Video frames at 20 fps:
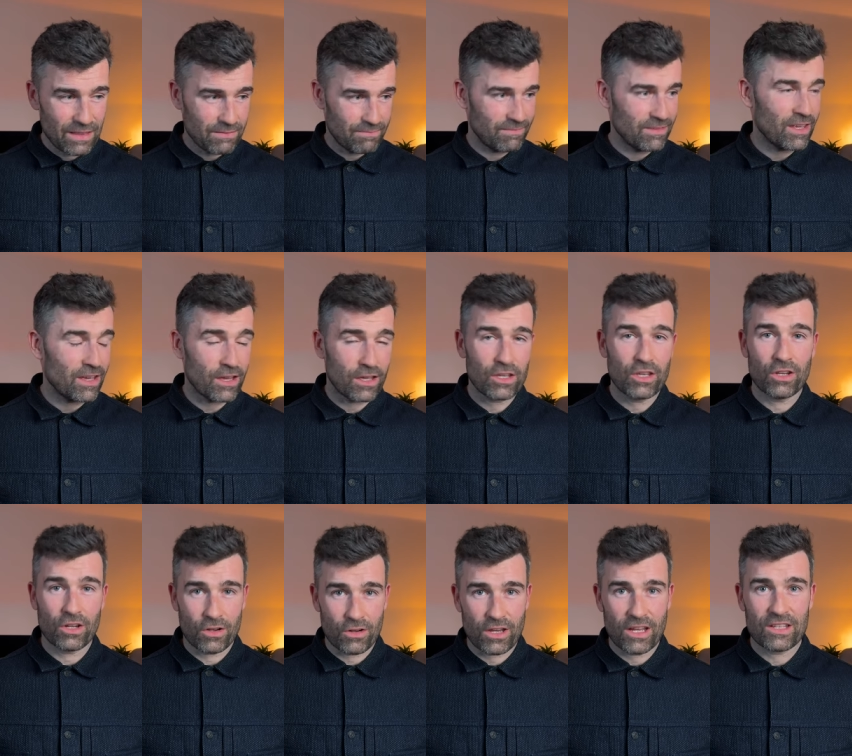yeah, you
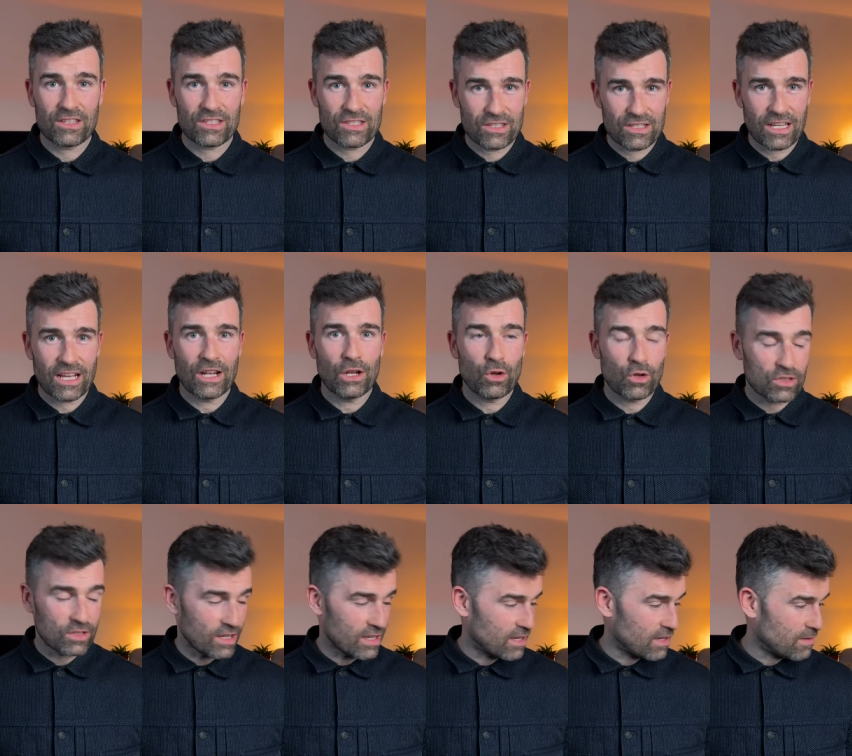know, it's it looks
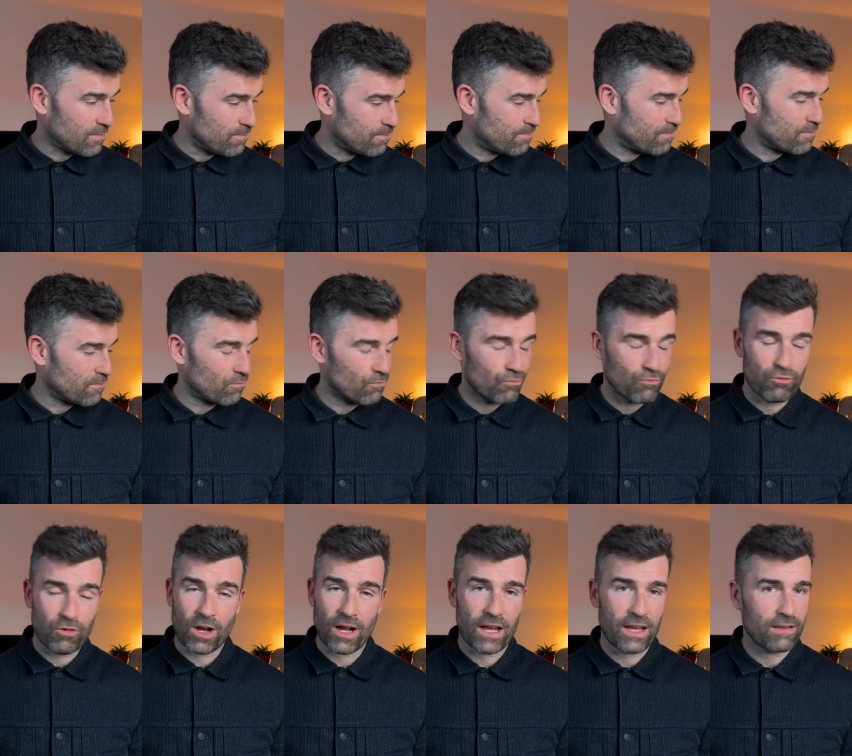like a
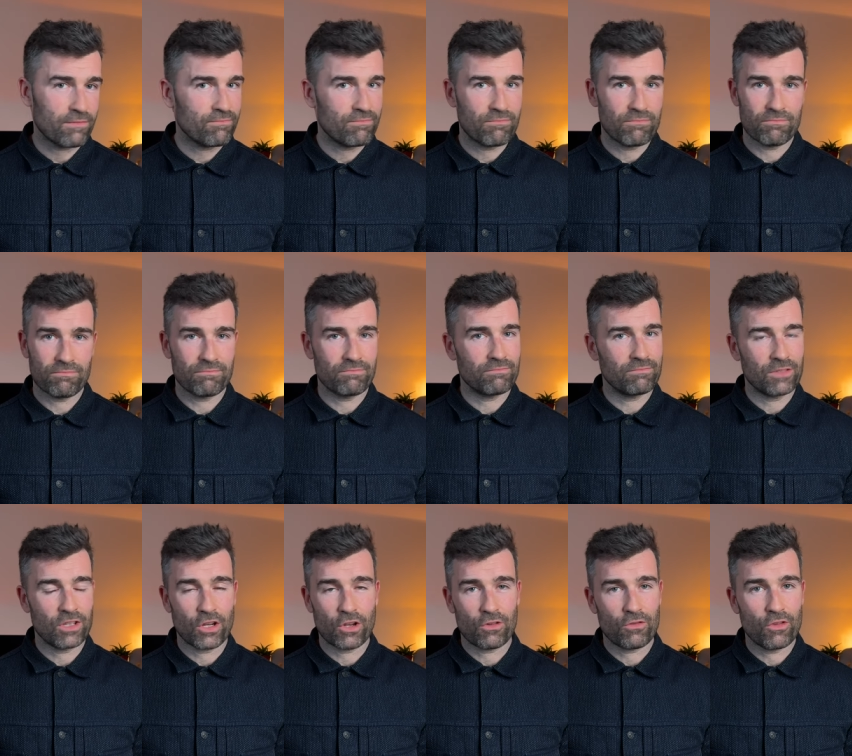right,
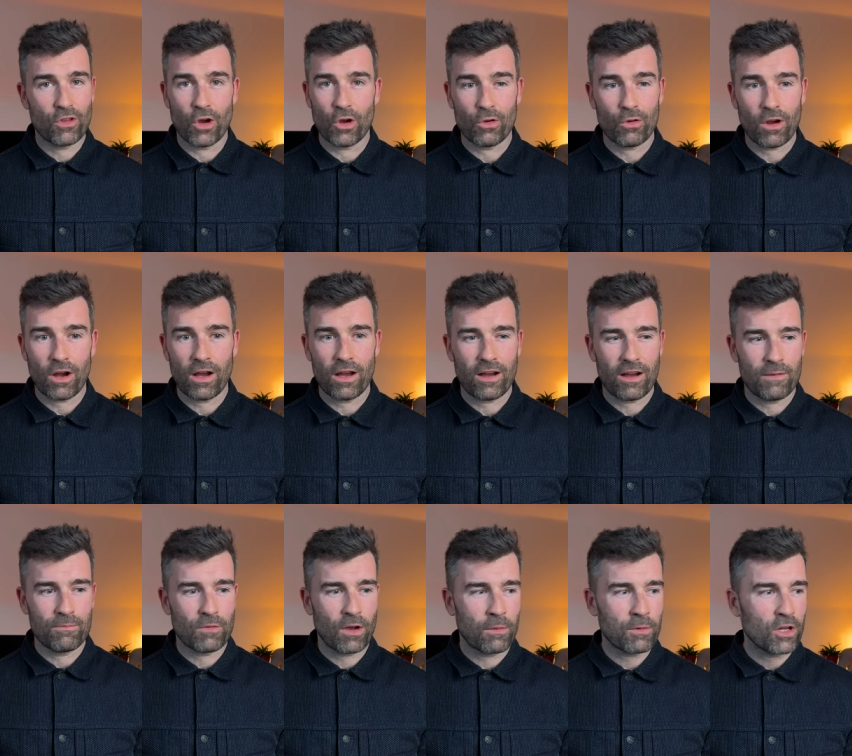you know, no, I,
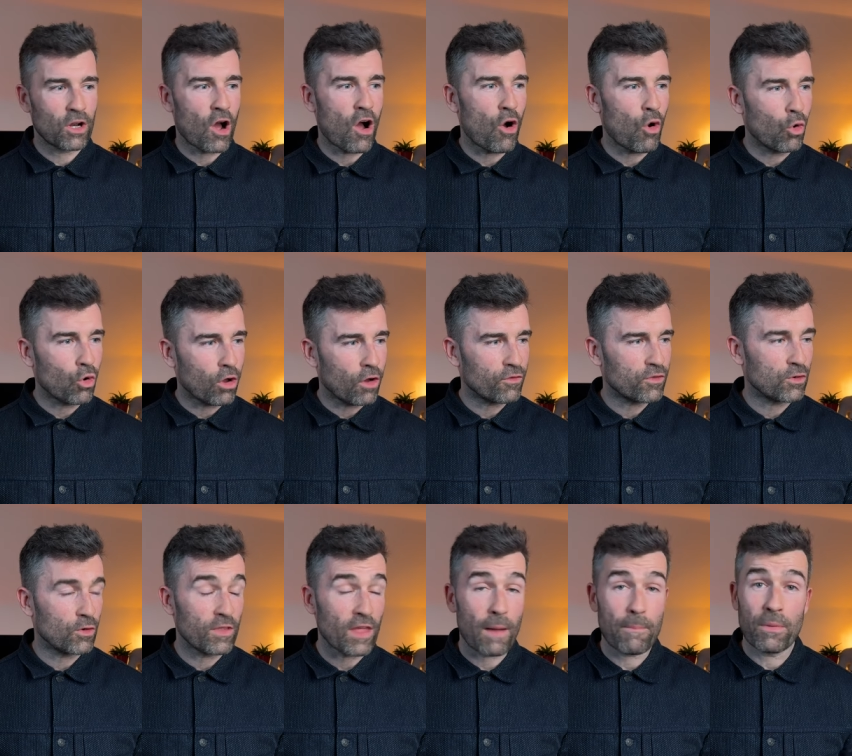am I'm, I'm going to hold off
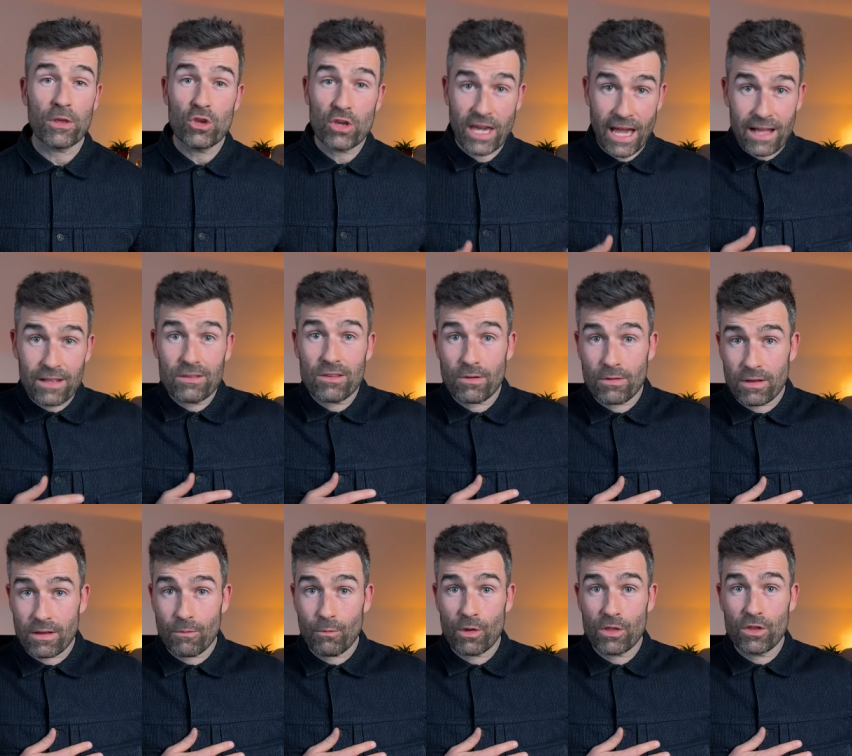doing that. But you can do
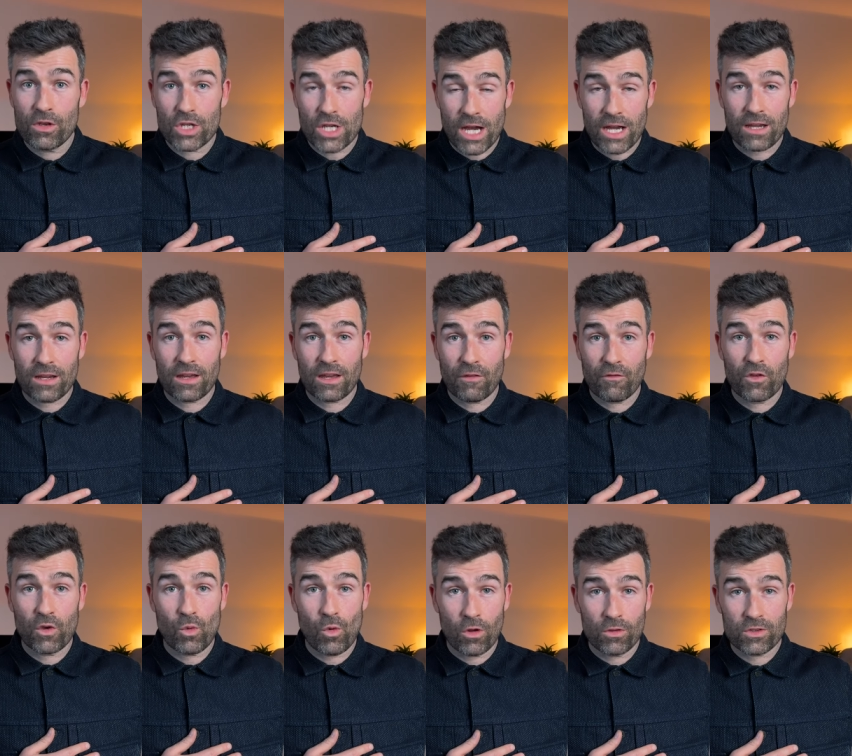it with your jacket if
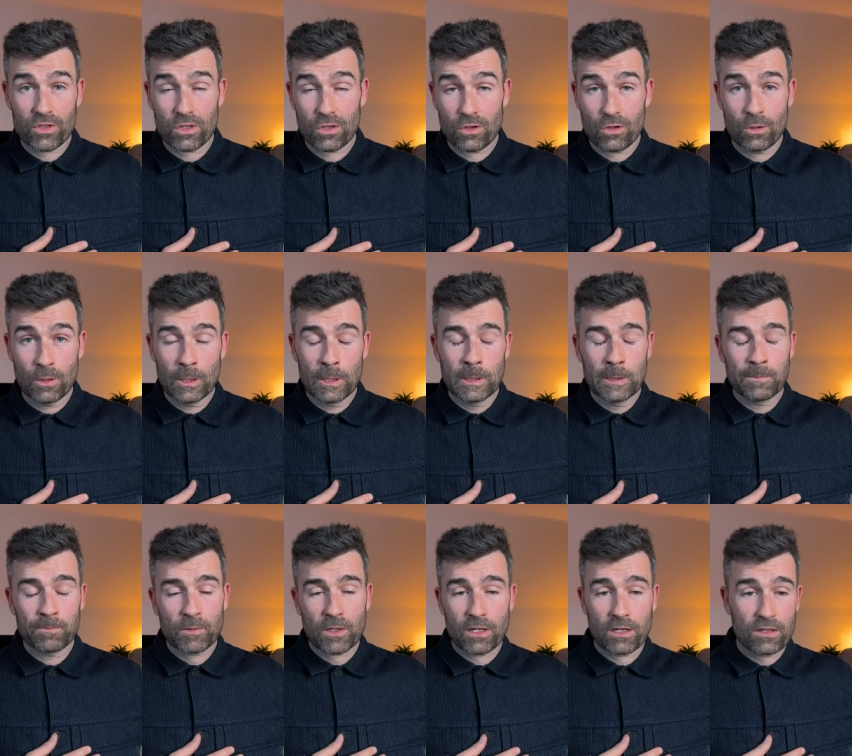you want to.
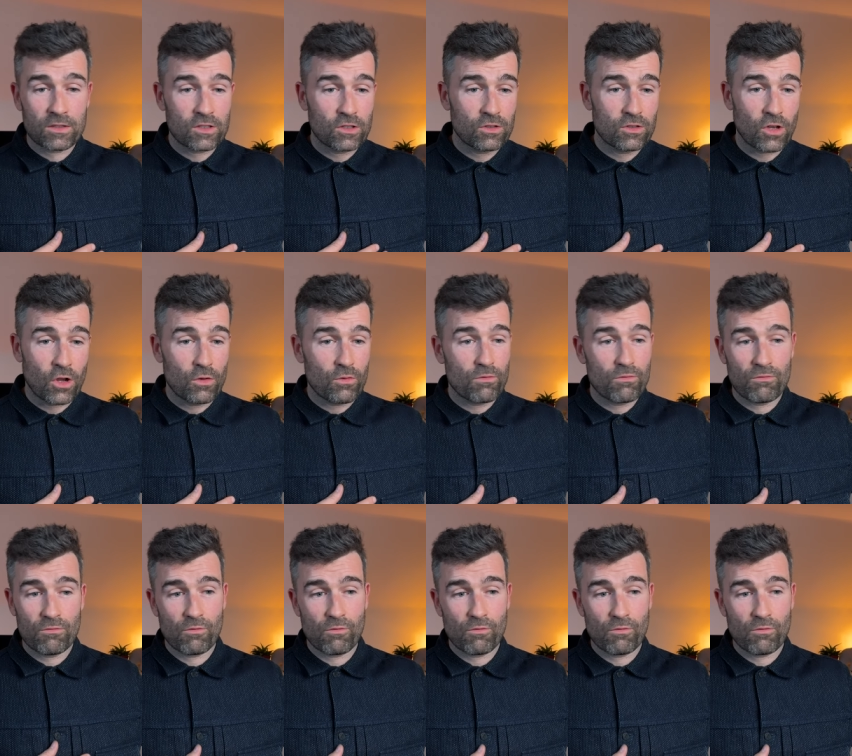Uh, so don't